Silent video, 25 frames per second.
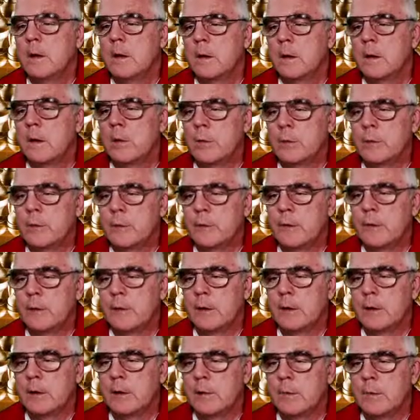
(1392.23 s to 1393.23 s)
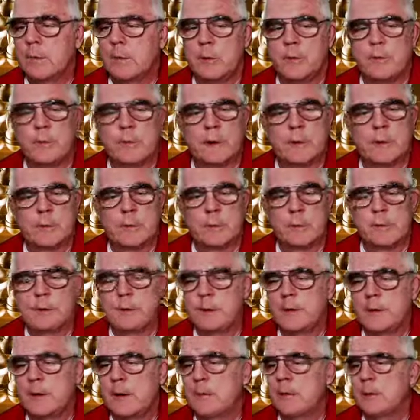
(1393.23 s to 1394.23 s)
It was there on move number
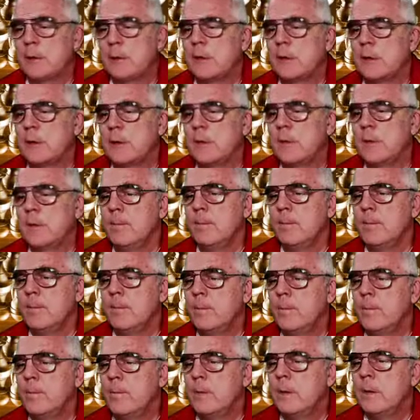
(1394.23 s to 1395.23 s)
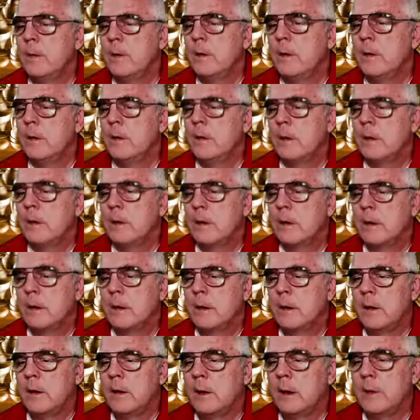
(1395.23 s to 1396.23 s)
17.
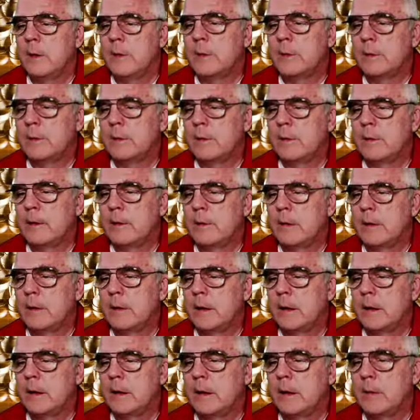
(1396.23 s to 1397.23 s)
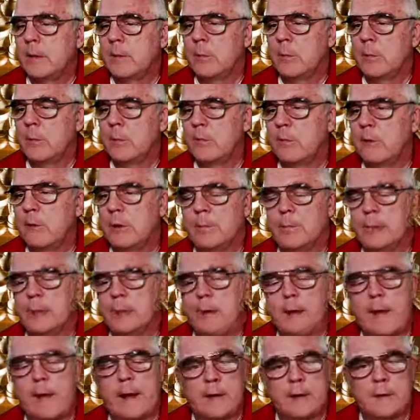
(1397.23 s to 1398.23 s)
And now it's there again on move number
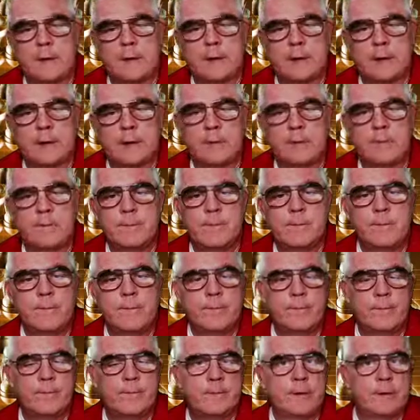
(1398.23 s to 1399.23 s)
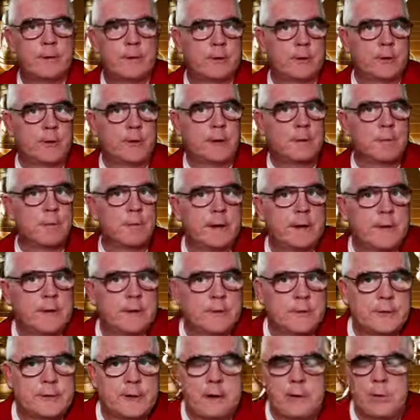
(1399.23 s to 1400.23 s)
19. And so you might
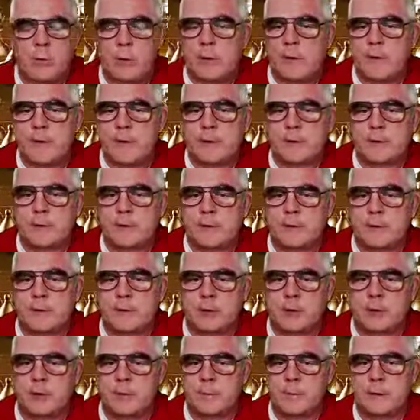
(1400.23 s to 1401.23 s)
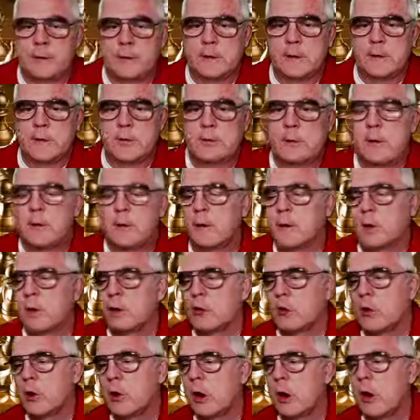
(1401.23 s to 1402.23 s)
say, well, this should have been declared a
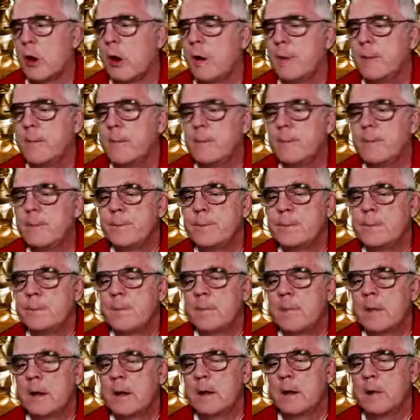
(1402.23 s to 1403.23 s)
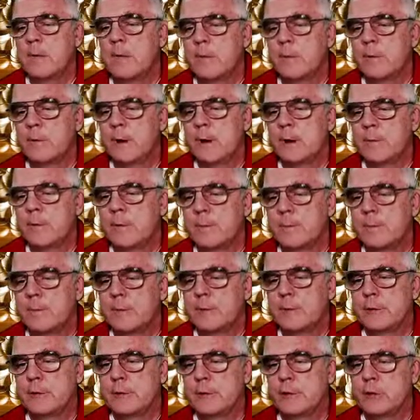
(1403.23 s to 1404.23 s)
draw. And in fact, the
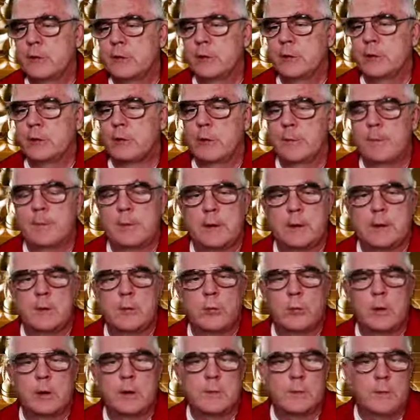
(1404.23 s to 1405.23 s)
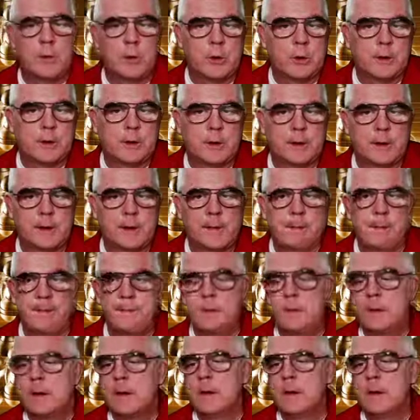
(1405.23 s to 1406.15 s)
position is repeated one more time.